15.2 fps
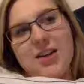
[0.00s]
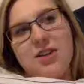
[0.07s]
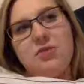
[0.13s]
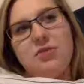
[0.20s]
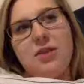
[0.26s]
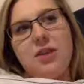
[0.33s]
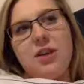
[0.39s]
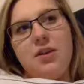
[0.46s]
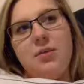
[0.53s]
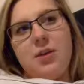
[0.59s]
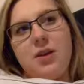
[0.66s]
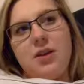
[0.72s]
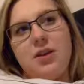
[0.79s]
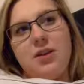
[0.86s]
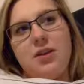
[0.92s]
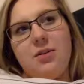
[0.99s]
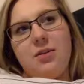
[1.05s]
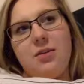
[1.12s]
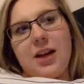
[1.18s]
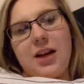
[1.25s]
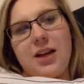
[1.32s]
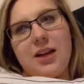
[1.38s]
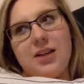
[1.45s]
I just really want to know
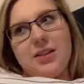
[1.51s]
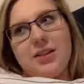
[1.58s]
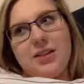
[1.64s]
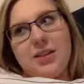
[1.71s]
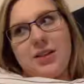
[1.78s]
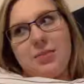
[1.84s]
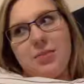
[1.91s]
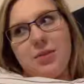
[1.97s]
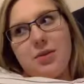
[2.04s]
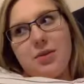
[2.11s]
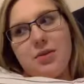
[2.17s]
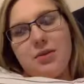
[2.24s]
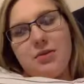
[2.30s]
why it gets deeper the